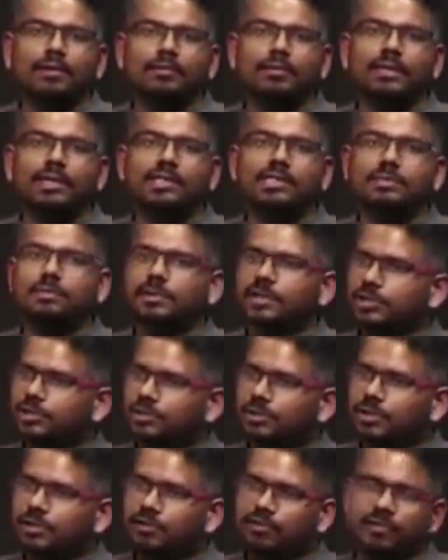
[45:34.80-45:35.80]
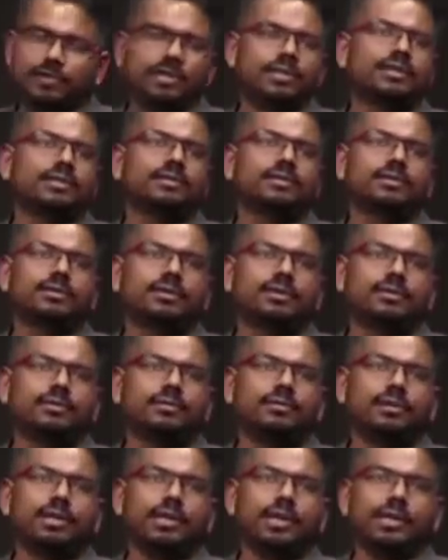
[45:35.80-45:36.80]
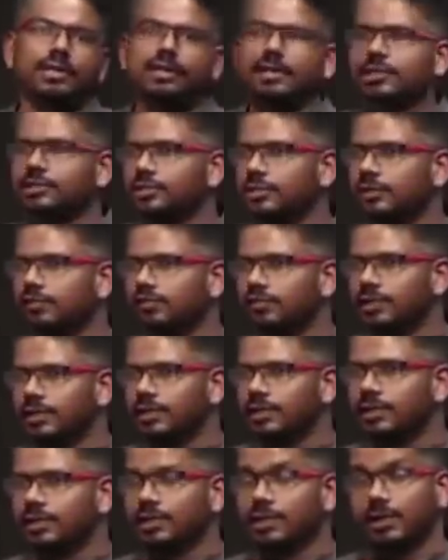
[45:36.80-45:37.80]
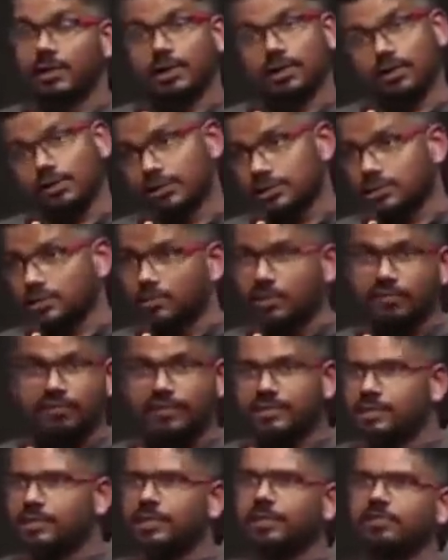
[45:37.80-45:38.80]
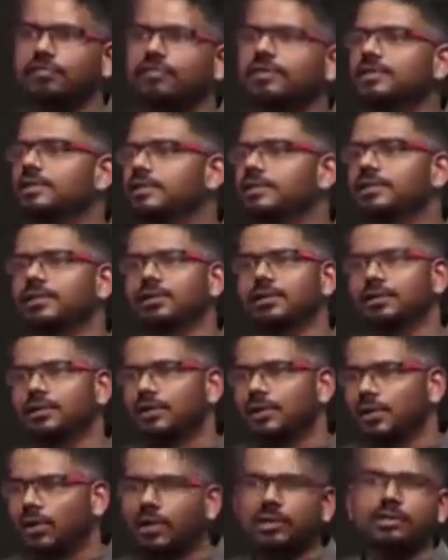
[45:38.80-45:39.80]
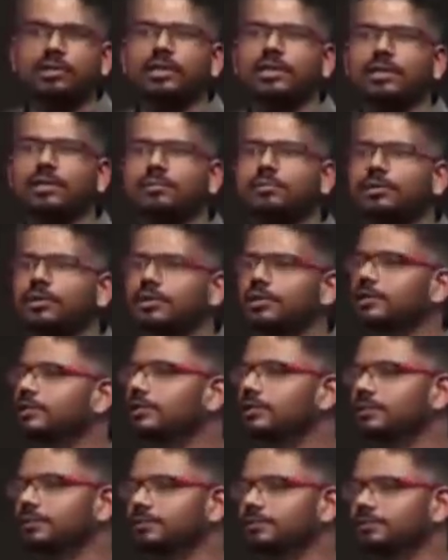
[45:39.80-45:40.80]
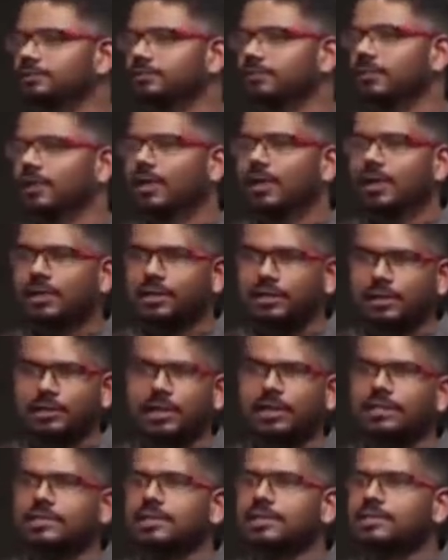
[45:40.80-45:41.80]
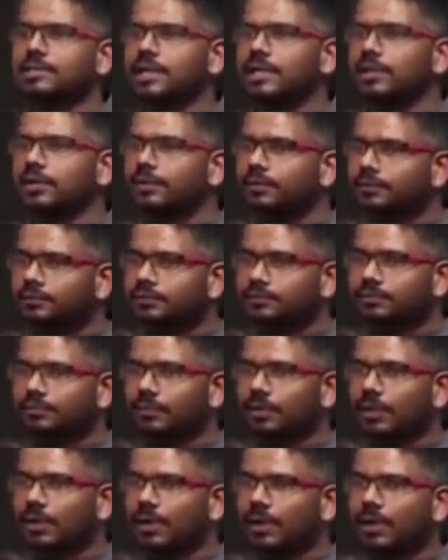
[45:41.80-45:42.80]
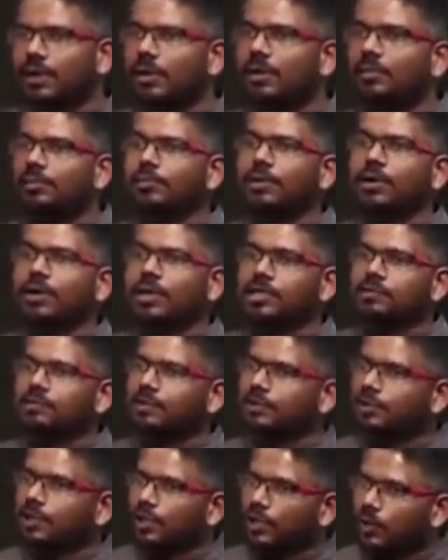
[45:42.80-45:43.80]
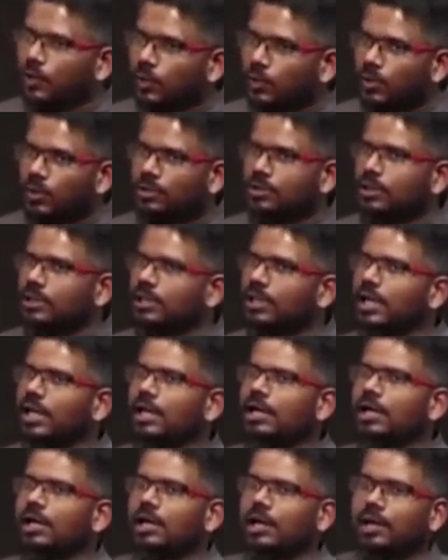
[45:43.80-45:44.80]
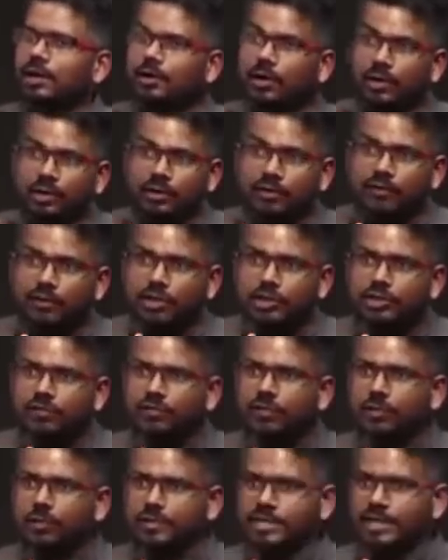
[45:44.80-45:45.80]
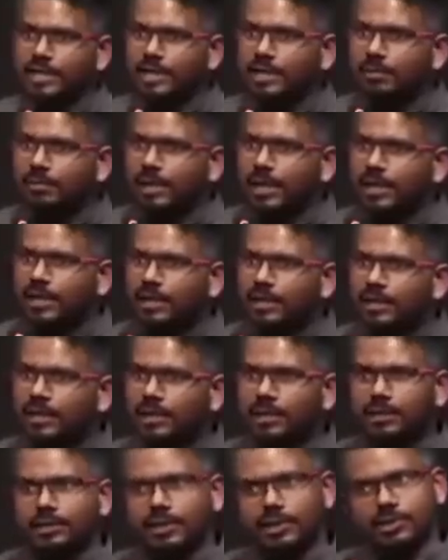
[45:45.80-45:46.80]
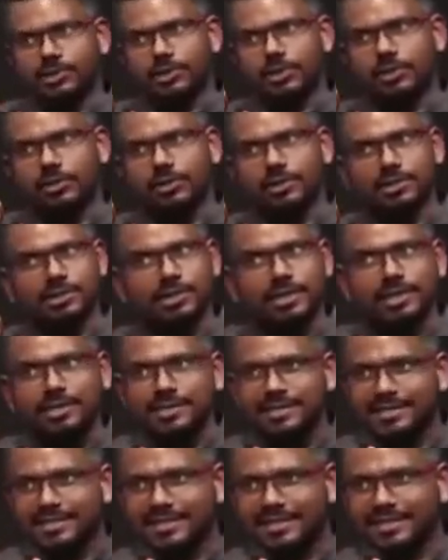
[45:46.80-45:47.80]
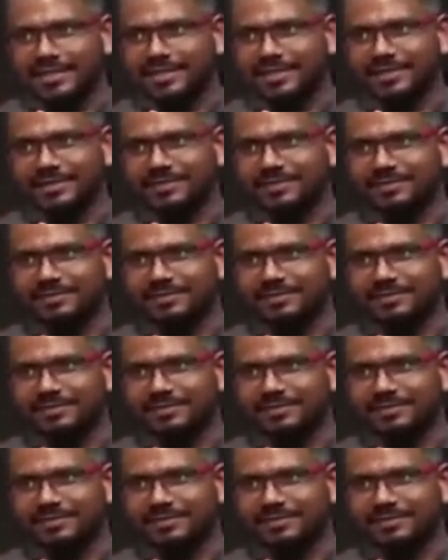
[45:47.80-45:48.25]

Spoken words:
Be spiritually fit, be intellectually fit, and also be physically fit. All three are important. Nothing is in a silo. Because when they know that they are on the verge of losing a debate, they resort to the streets.